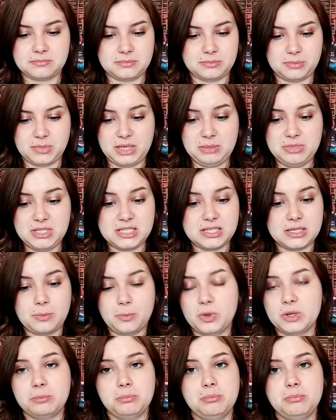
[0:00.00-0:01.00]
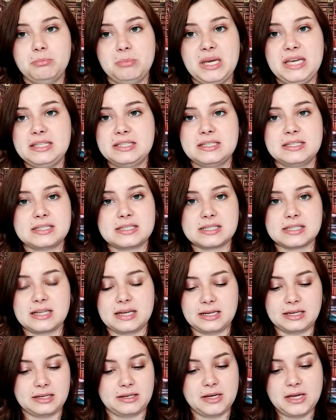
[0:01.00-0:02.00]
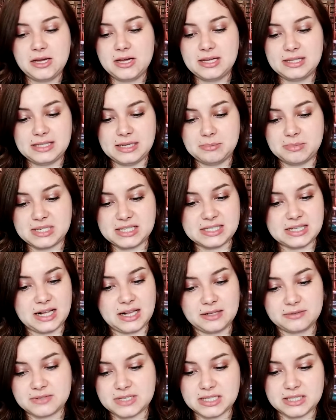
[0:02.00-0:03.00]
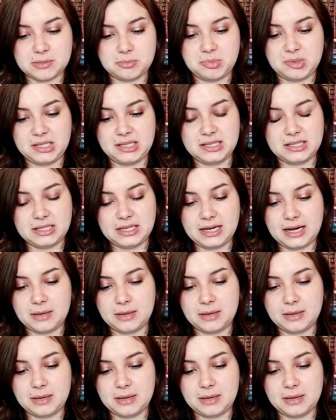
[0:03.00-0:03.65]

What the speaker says: maybe someone made this like themselves at the beginning.